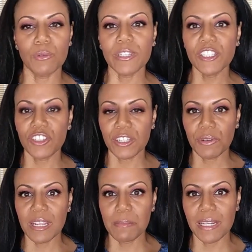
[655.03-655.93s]

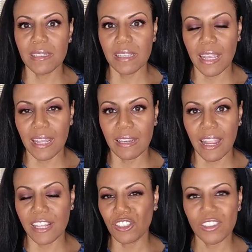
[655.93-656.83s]
regenerate my
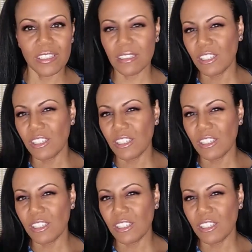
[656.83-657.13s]
skin and just,